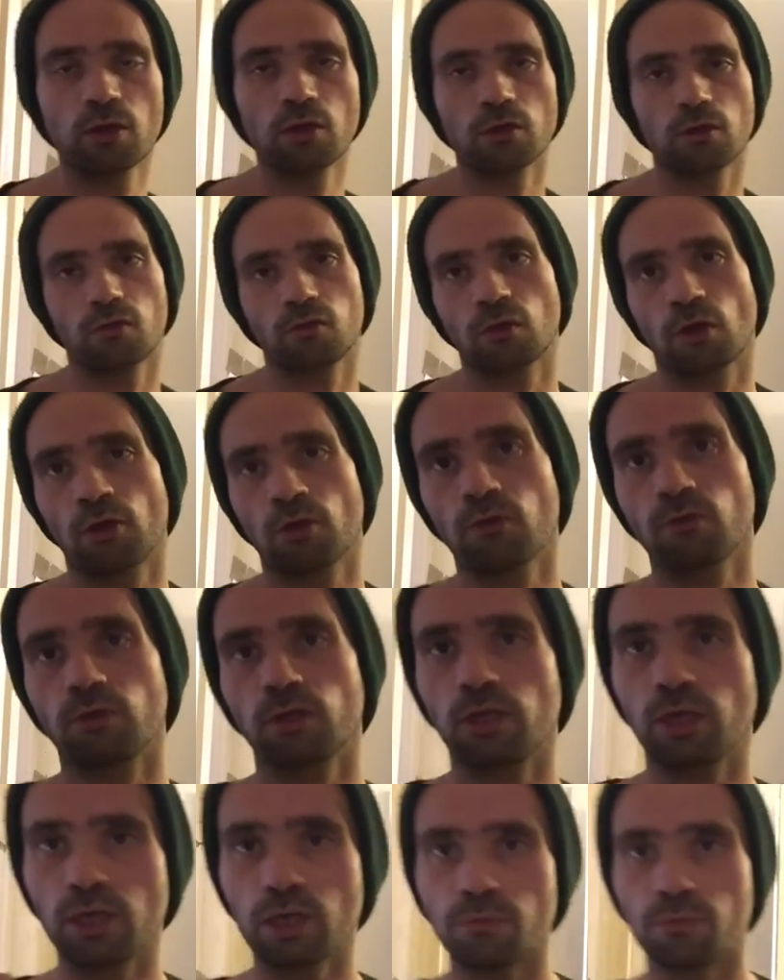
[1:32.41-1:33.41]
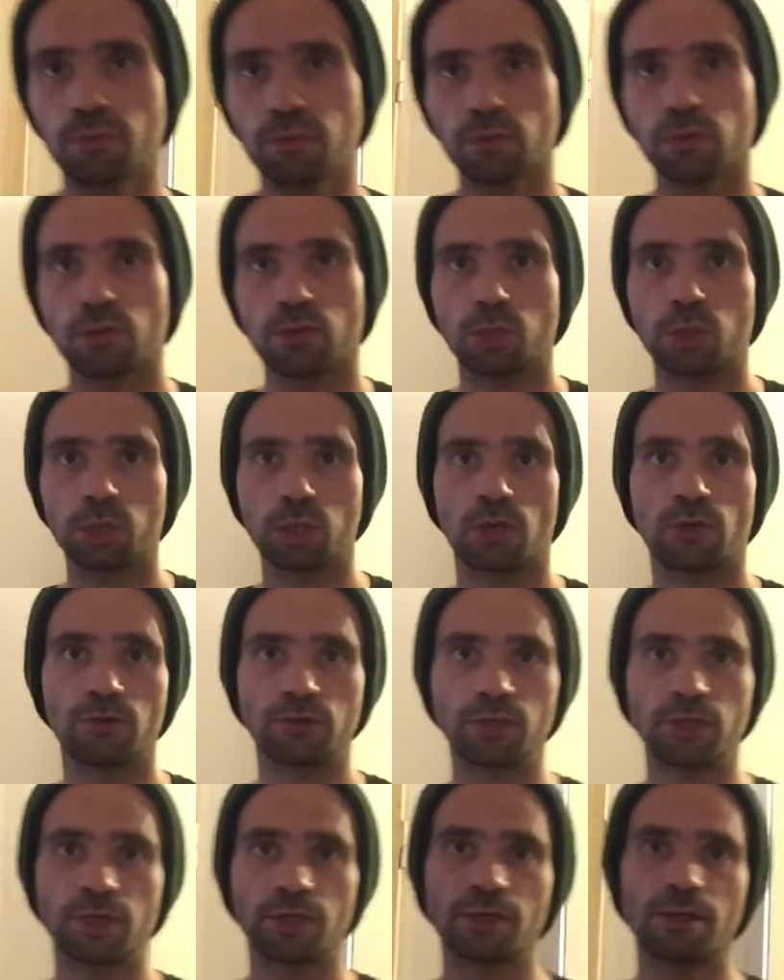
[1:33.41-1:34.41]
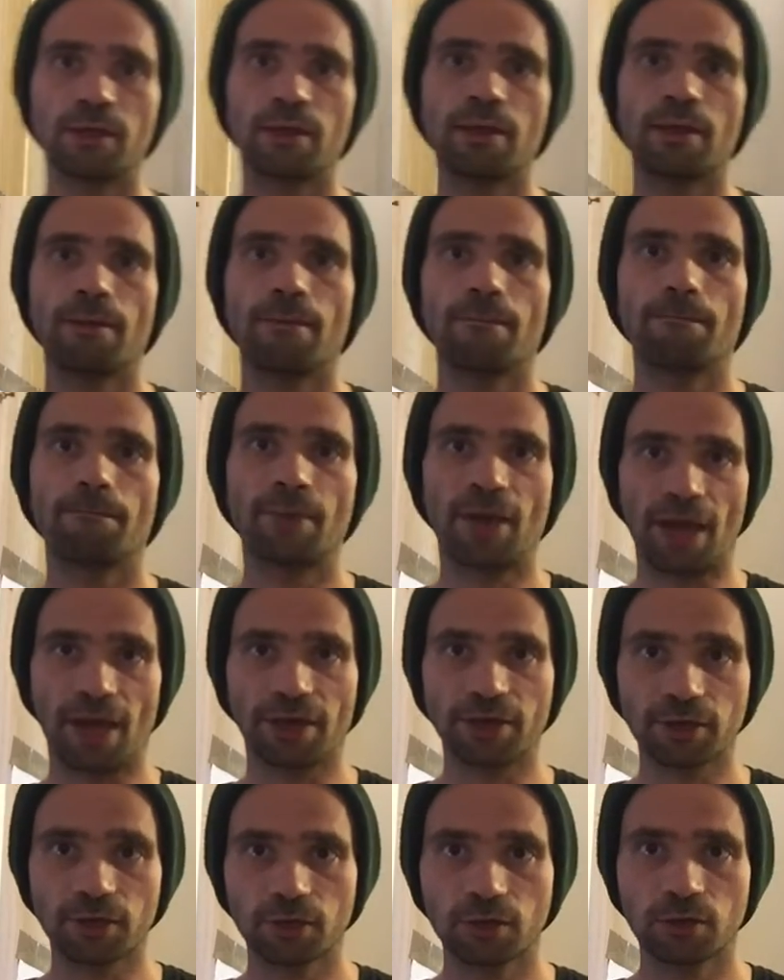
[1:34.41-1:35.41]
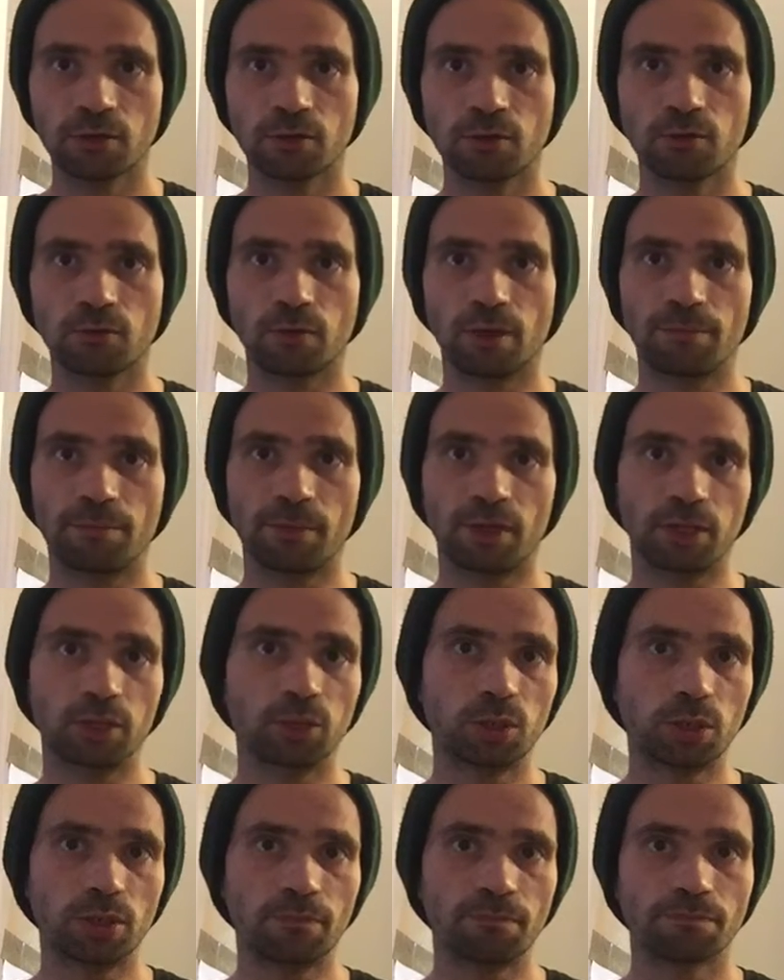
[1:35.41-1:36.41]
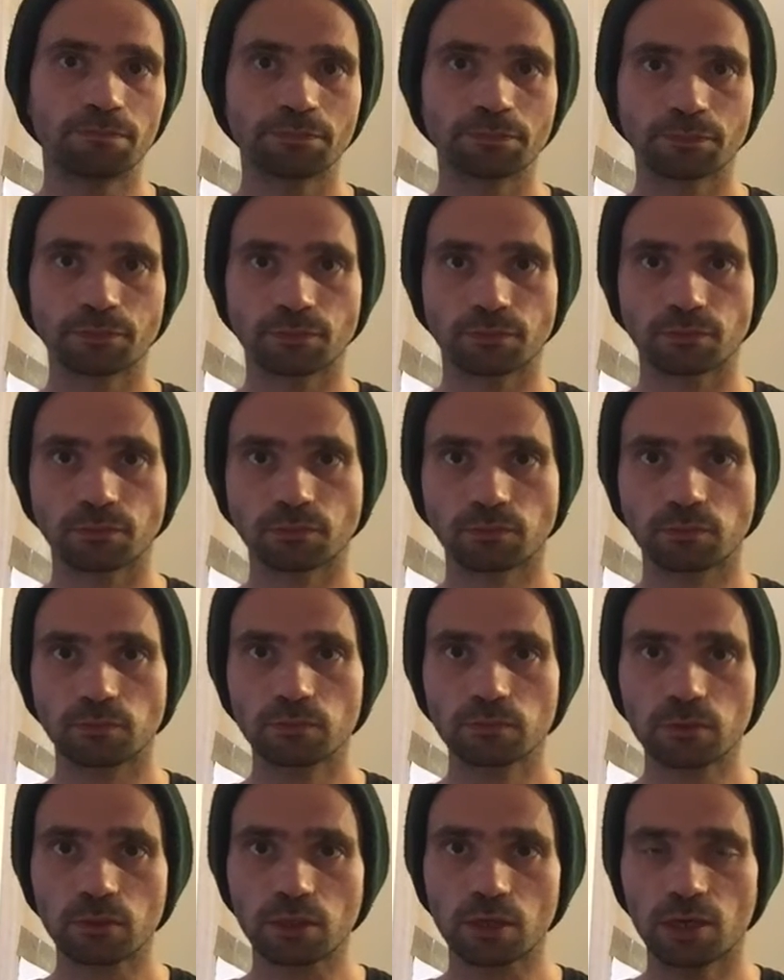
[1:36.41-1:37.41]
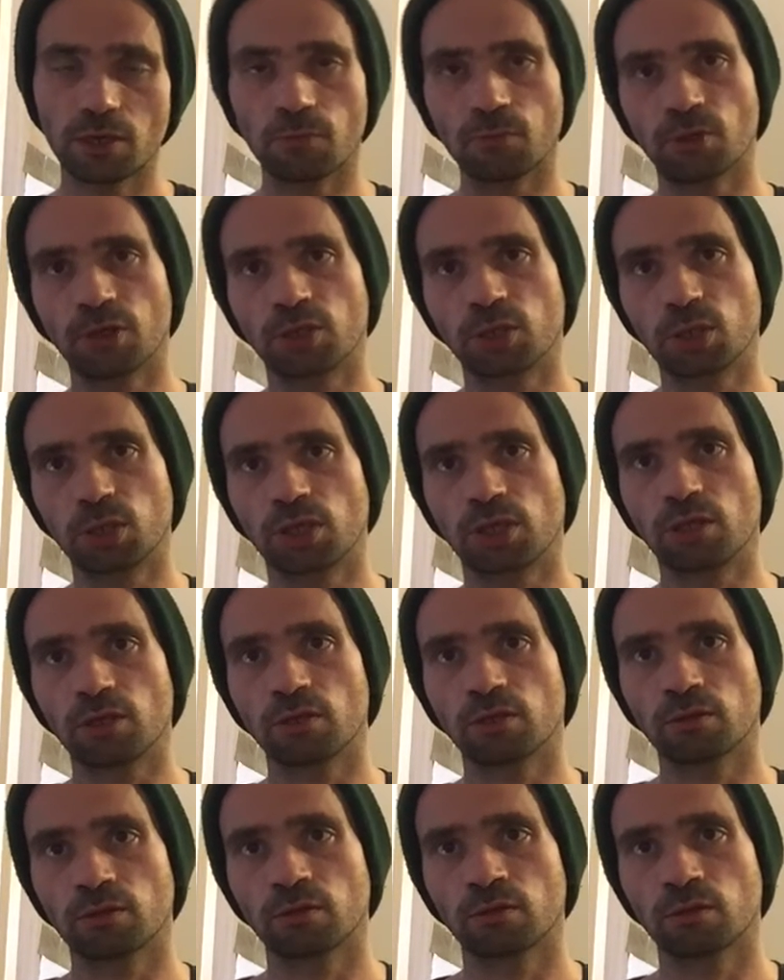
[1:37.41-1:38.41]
So keep the shoulder back when punching in Wing Chun.